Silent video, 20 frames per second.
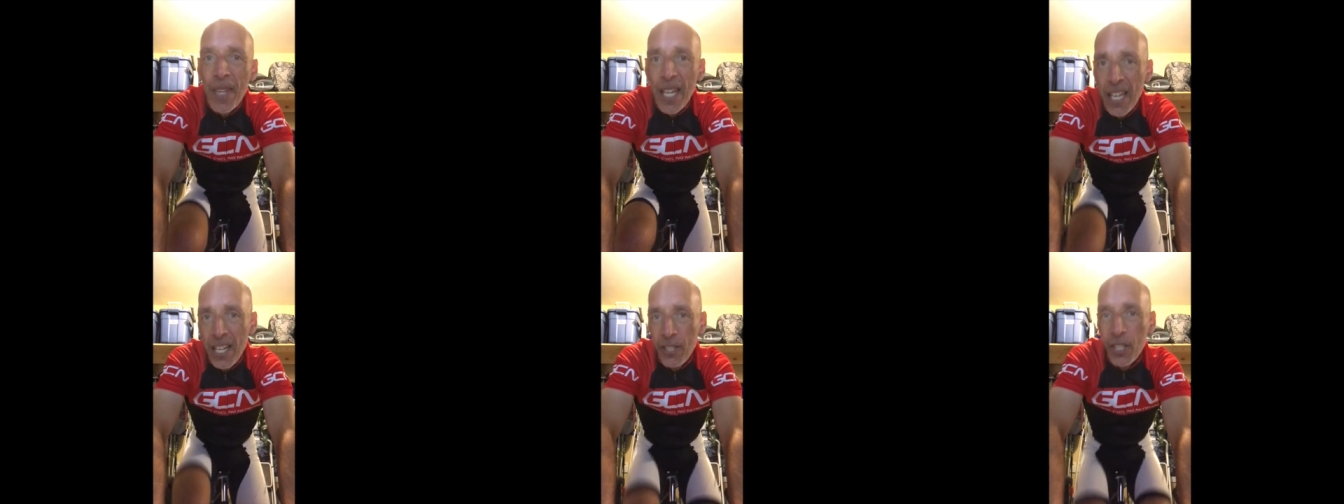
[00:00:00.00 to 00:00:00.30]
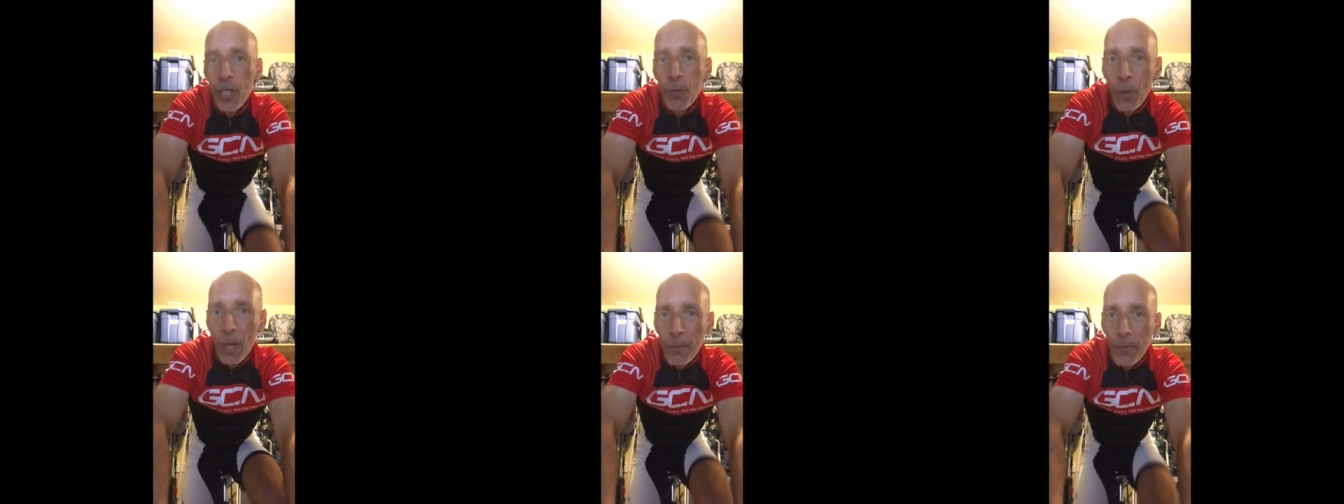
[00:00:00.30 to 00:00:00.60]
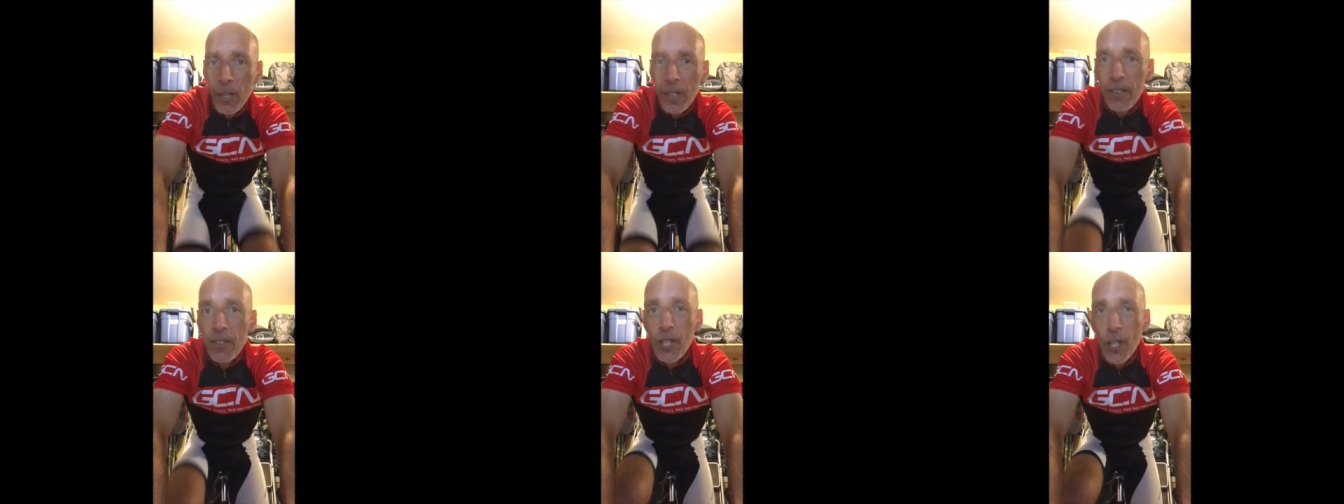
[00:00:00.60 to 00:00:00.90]
which is what I'm going
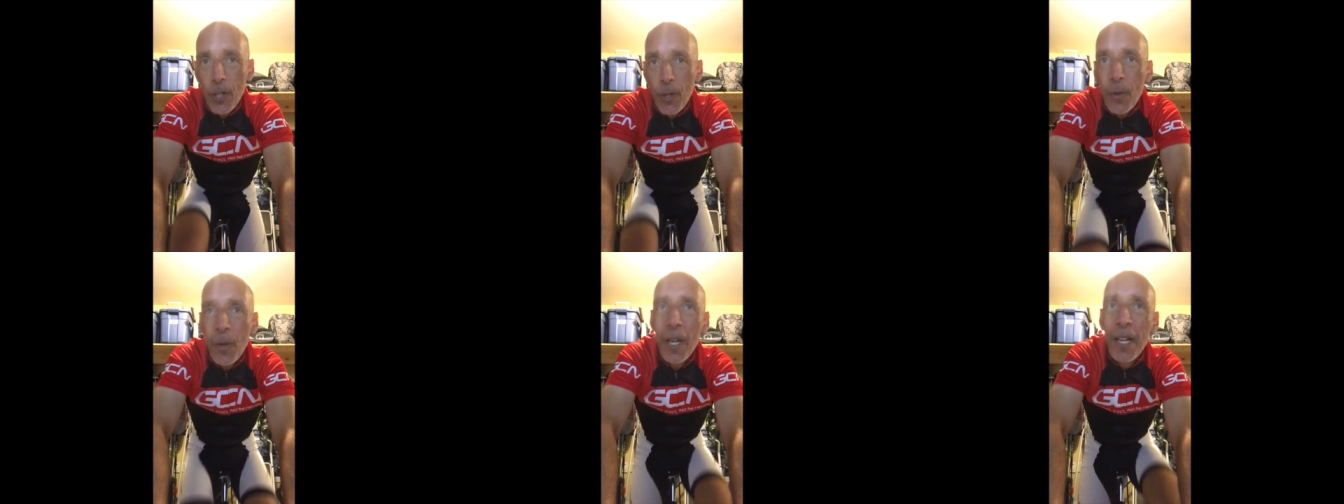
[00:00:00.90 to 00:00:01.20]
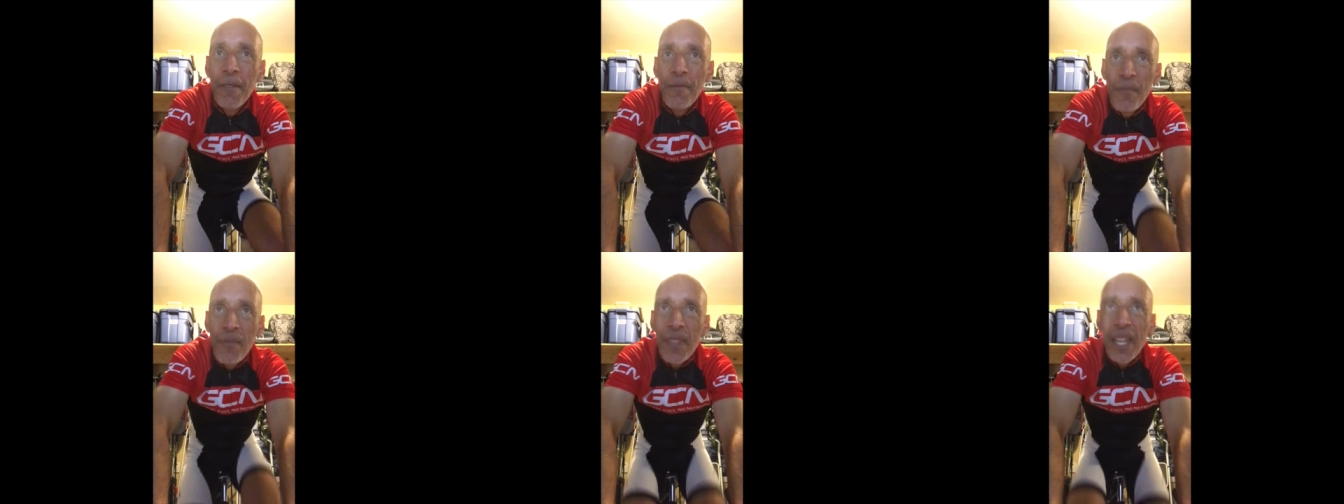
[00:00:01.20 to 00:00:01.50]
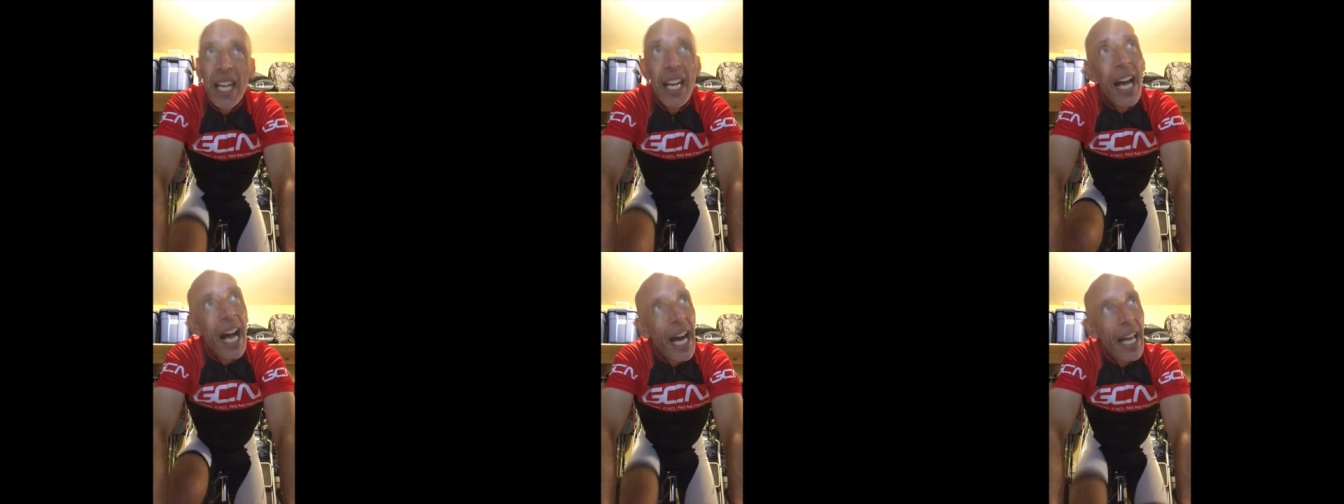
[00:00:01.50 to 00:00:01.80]
to do
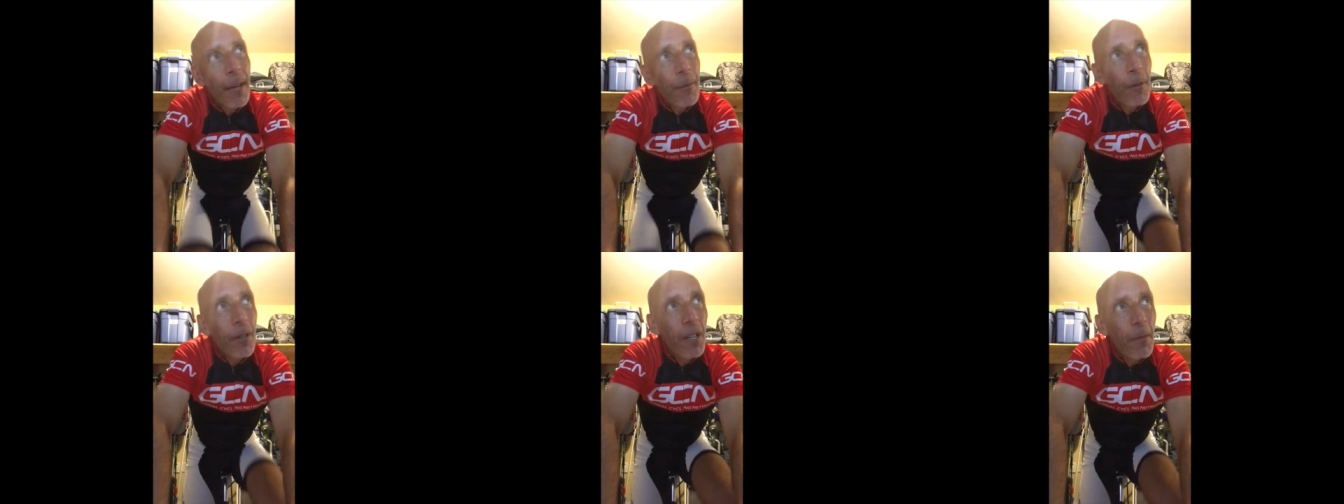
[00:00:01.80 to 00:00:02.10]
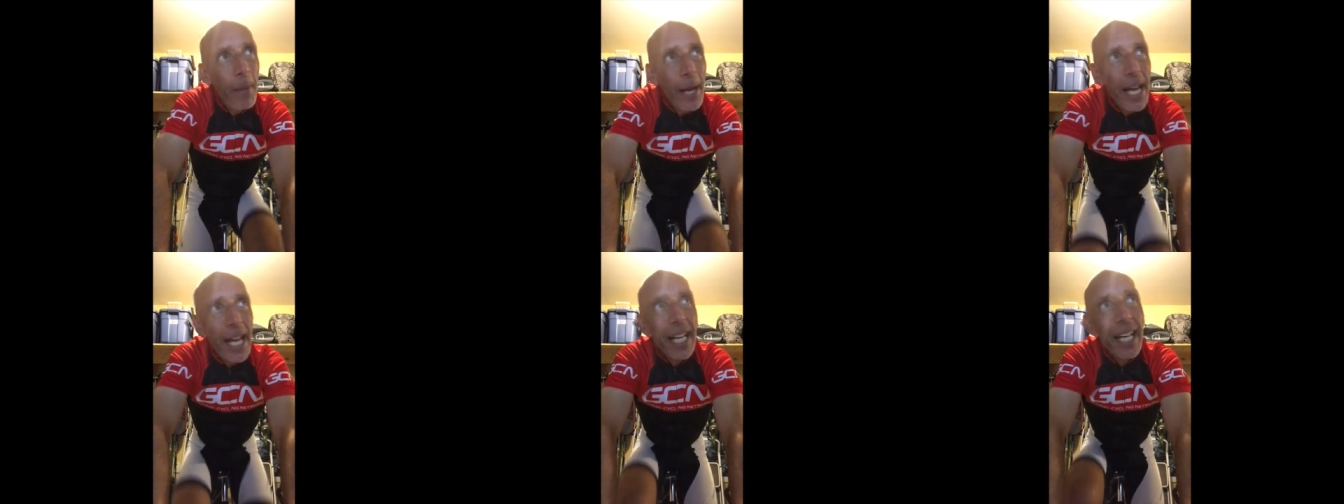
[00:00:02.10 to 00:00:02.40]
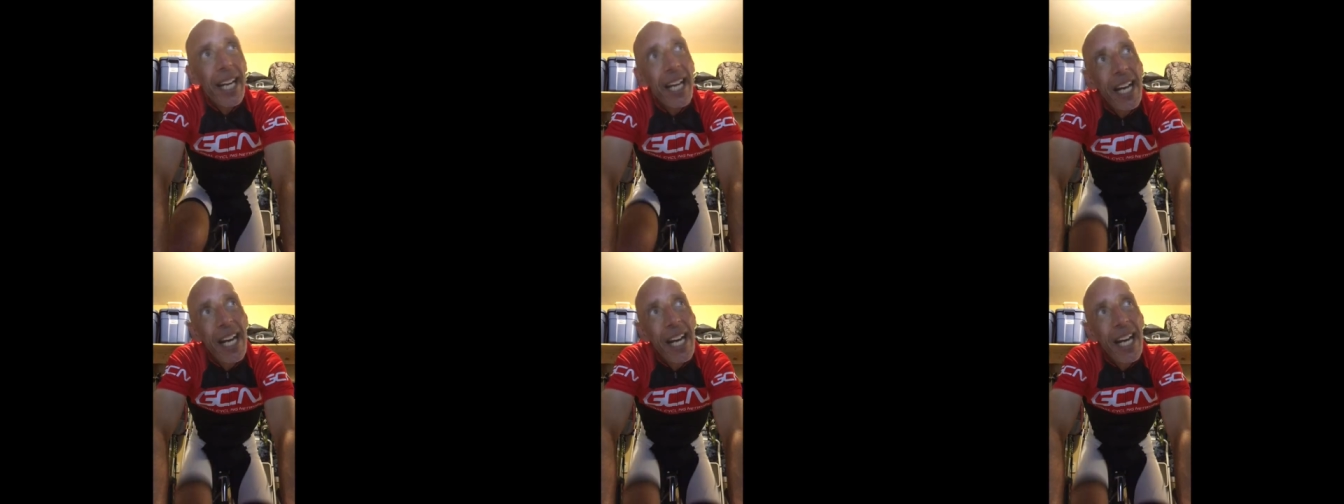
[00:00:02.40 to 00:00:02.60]
and I'm going to pick,